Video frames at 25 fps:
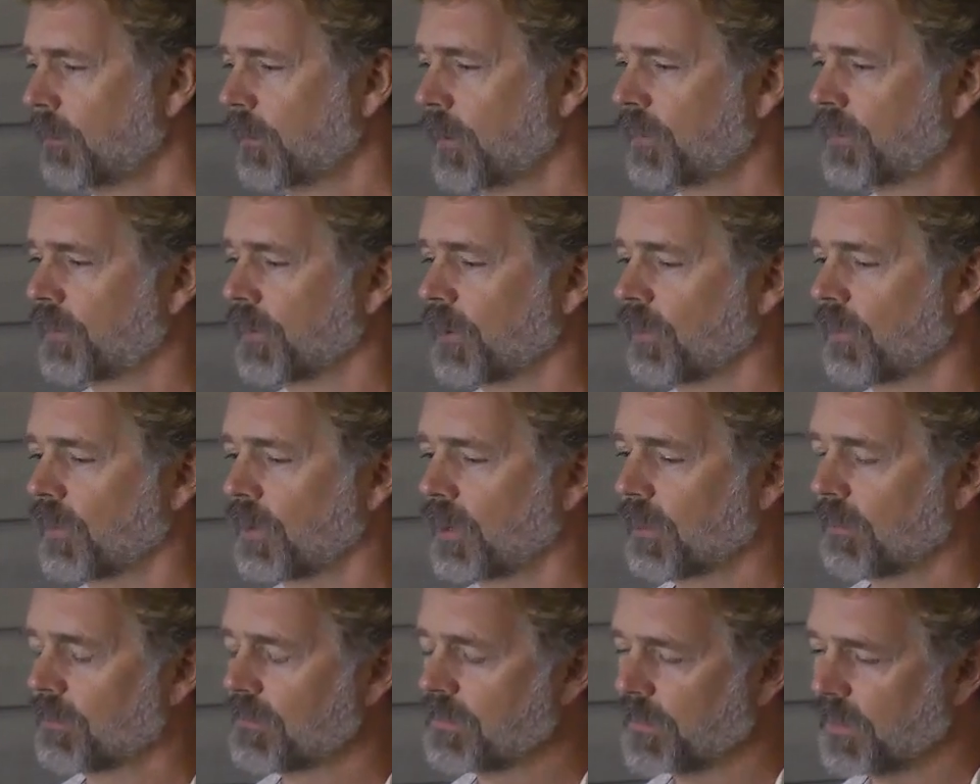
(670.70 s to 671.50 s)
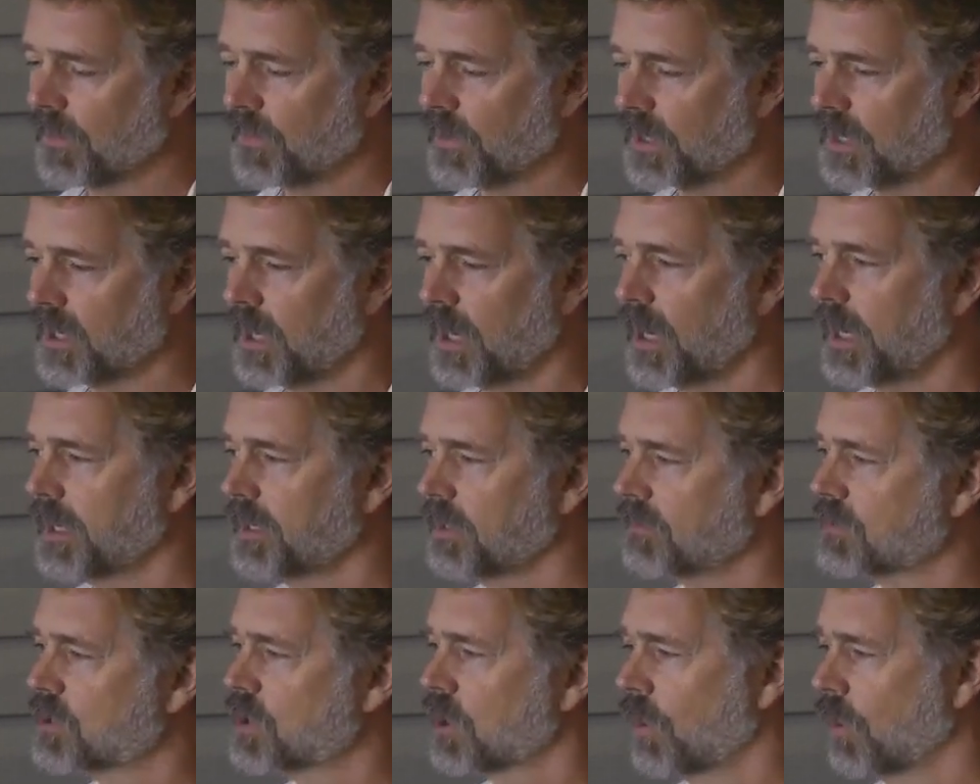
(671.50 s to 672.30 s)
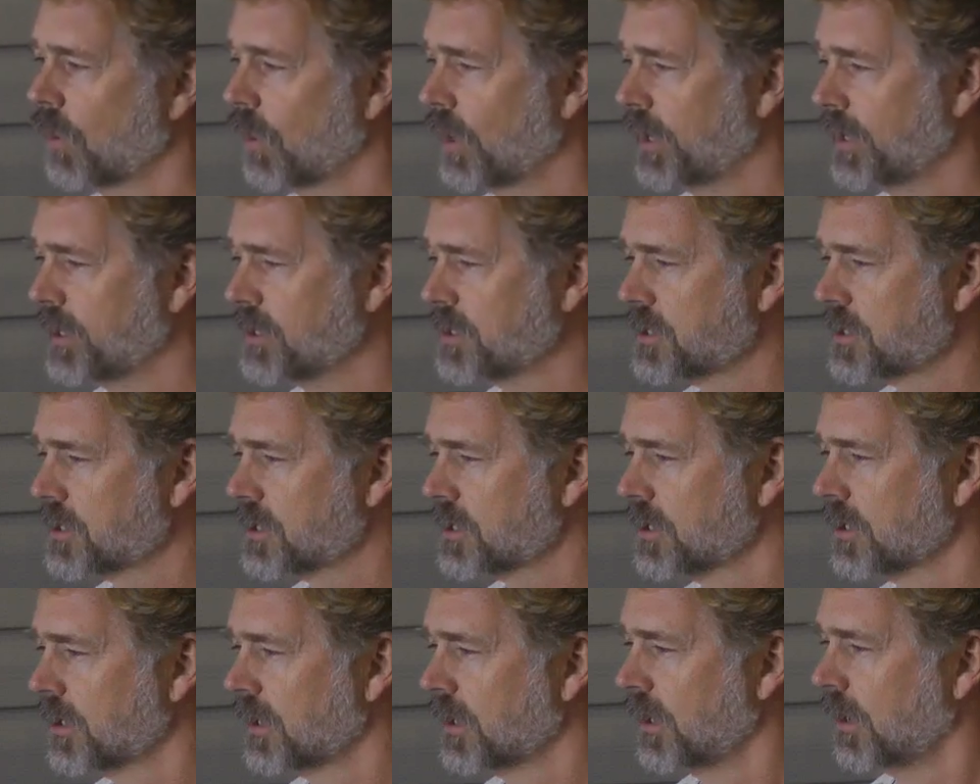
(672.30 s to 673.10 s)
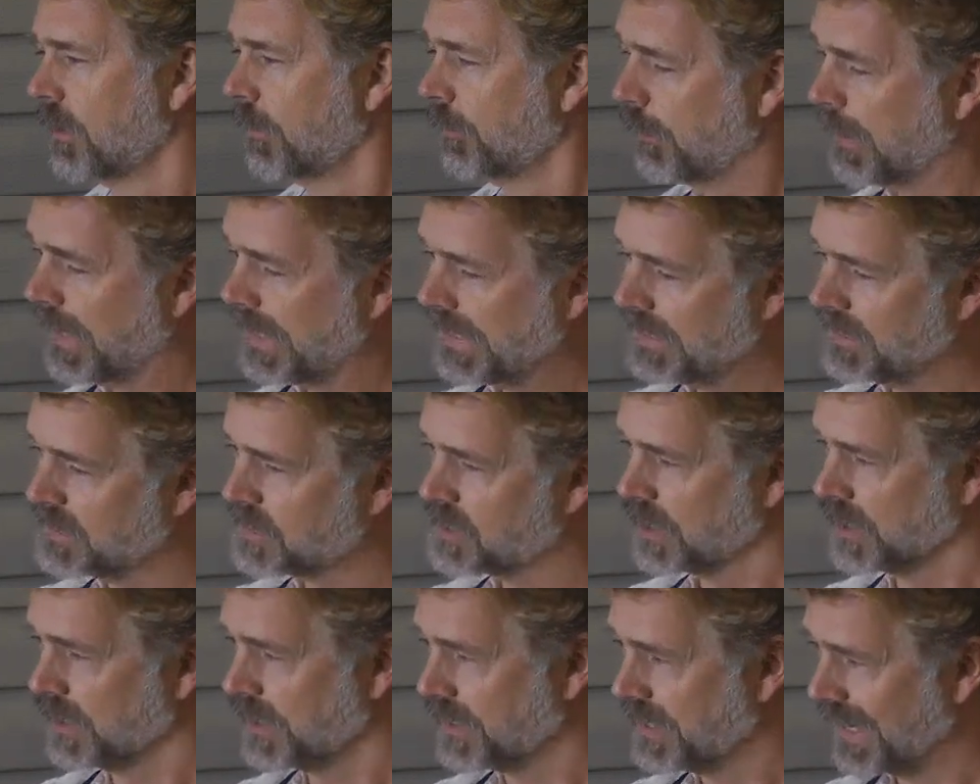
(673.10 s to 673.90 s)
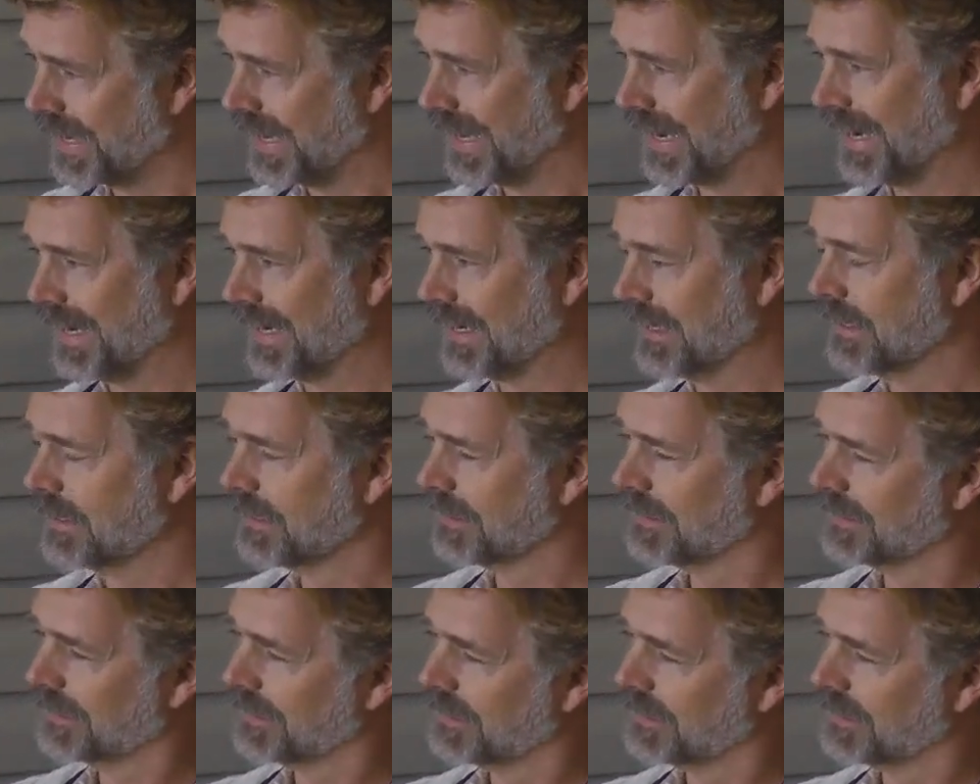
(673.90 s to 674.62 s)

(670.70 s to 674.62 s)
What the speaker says: But they're the kind of toys made today